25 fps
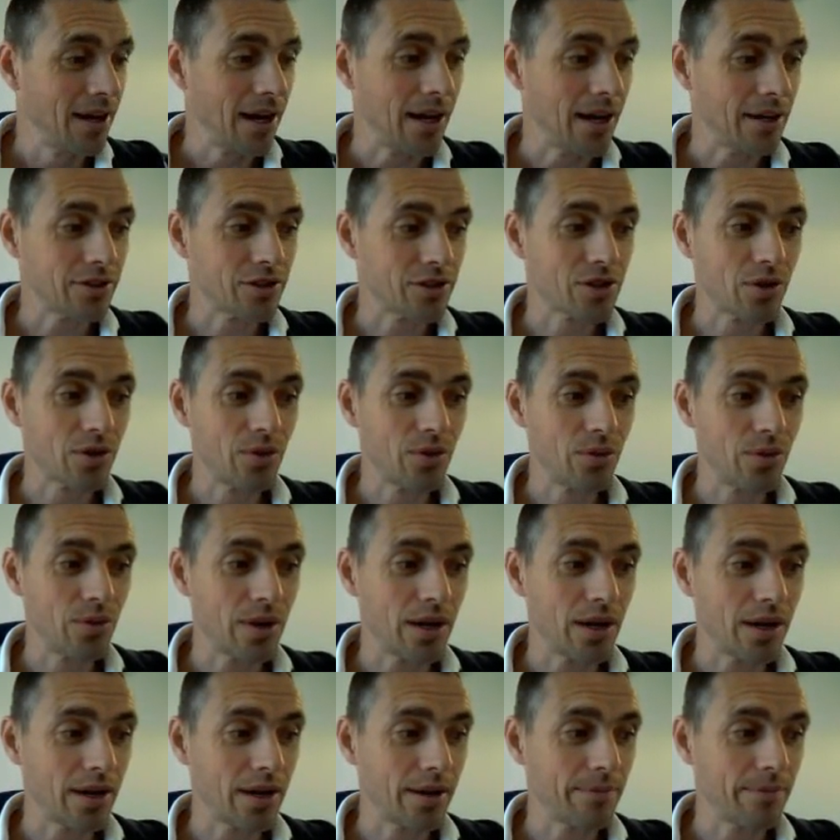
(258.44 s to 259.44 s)
Uh,
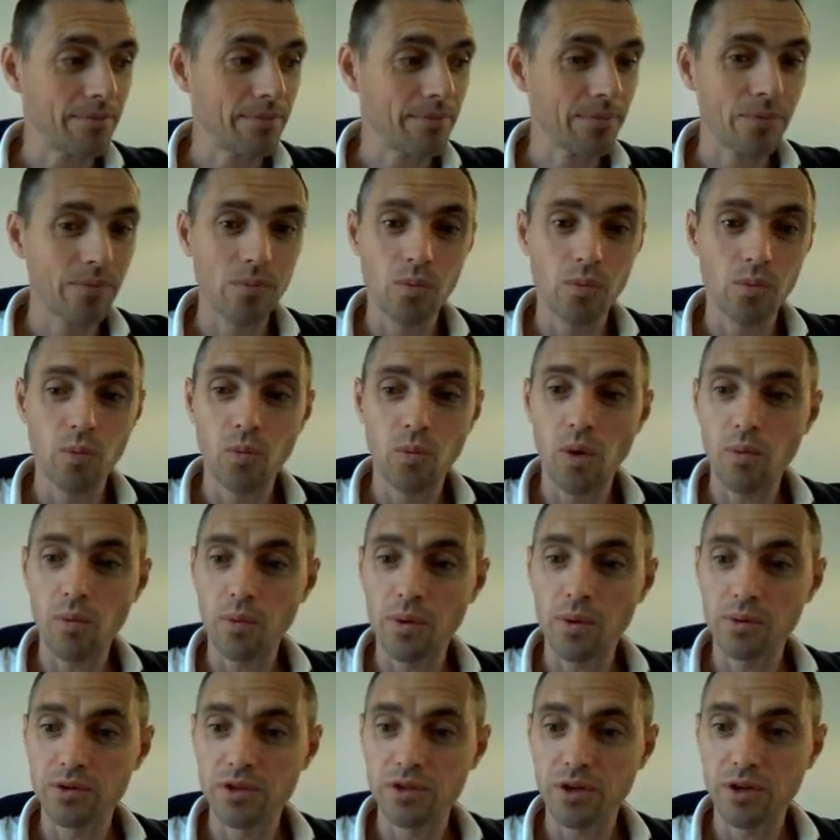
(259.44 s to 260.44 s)
so um, what
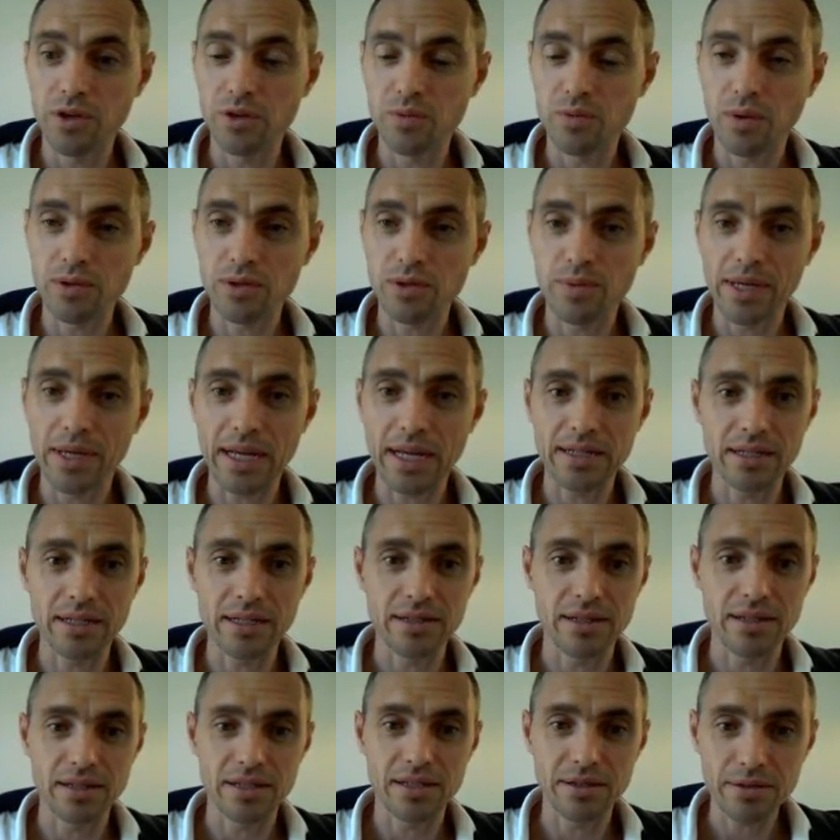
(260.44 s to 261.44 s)
we'll do is once we get
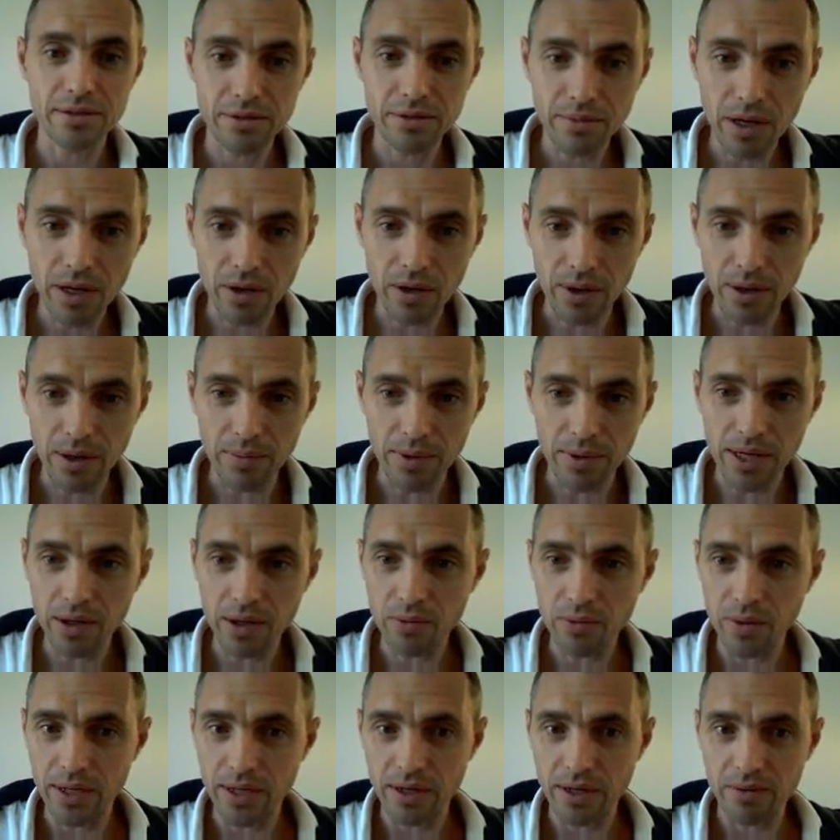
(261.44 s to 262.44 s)
into the system, oh, here we
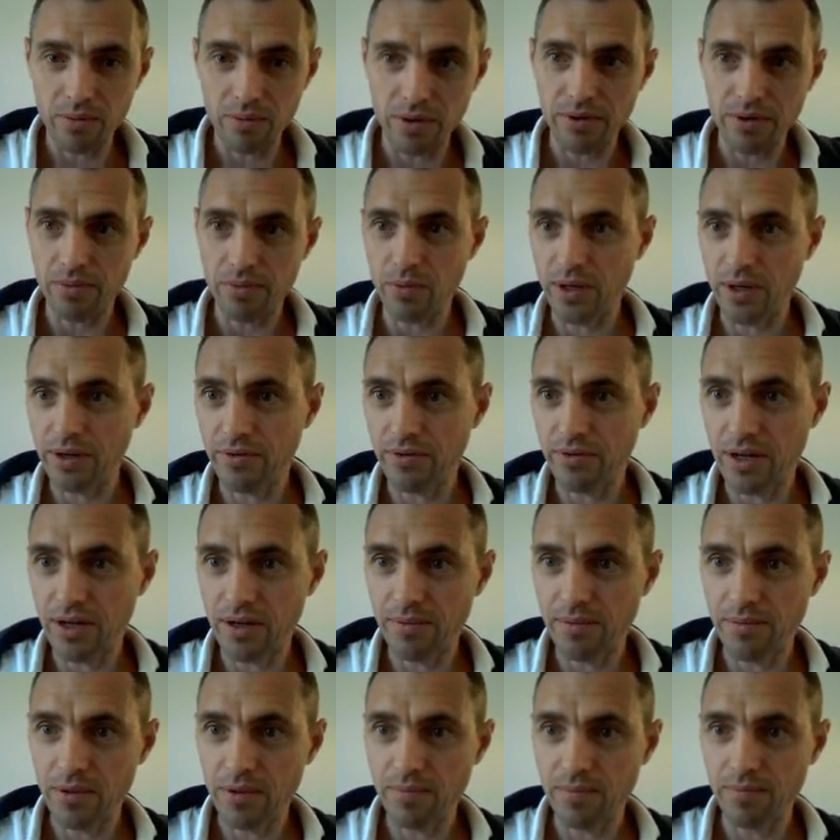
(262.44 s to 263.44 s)
go, we're, we're, we're
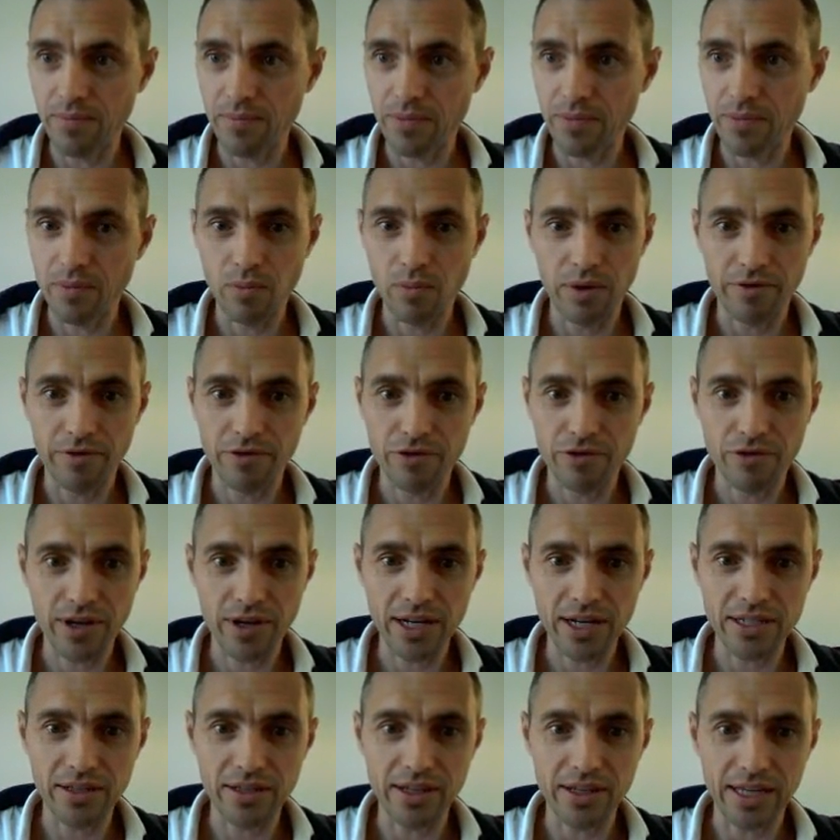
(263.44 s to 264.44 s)
um, we've
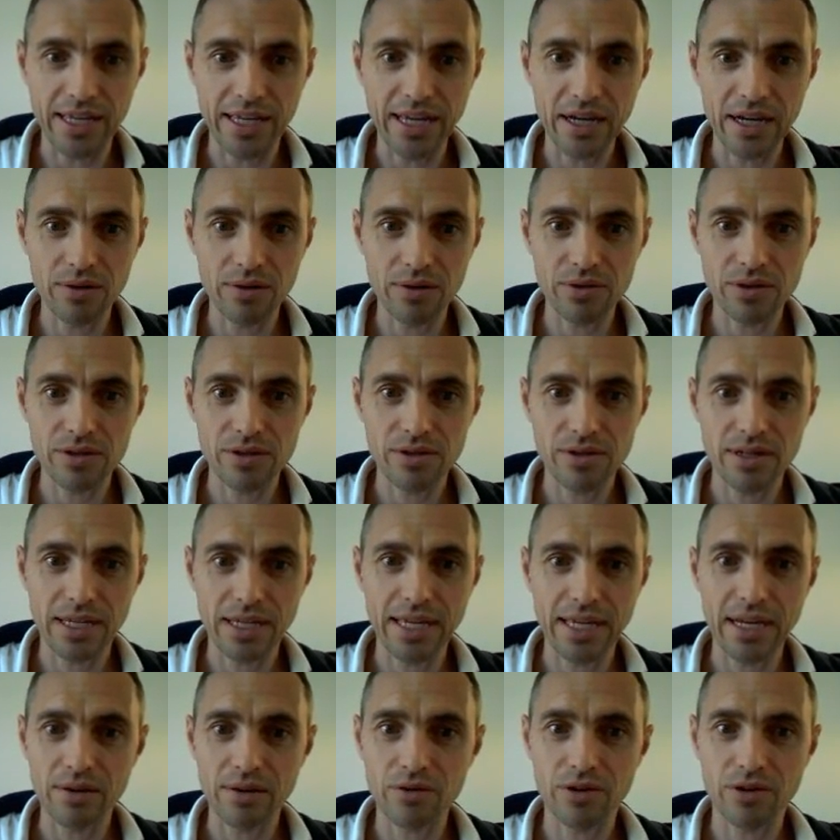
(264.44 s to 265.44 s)
created the account,
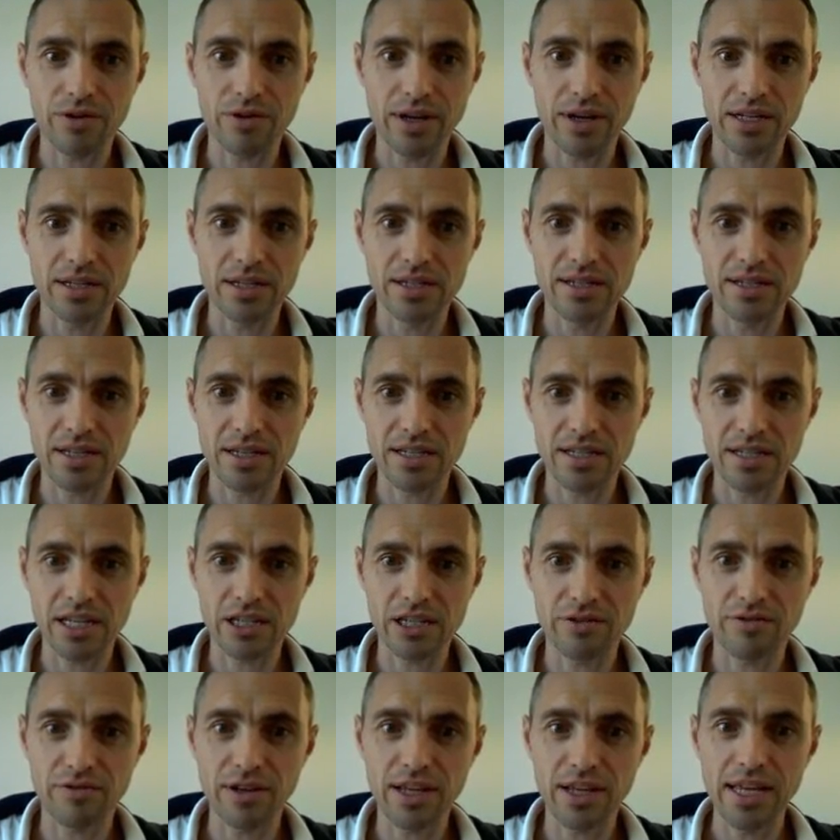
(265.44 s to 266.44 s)
account created
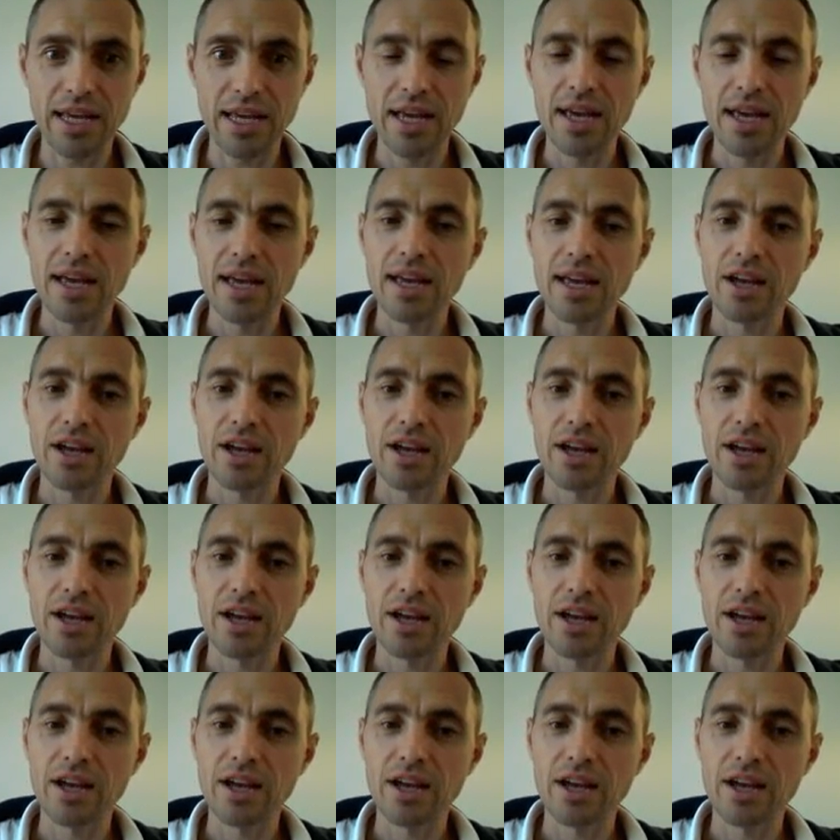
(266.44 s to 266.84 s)
successfully.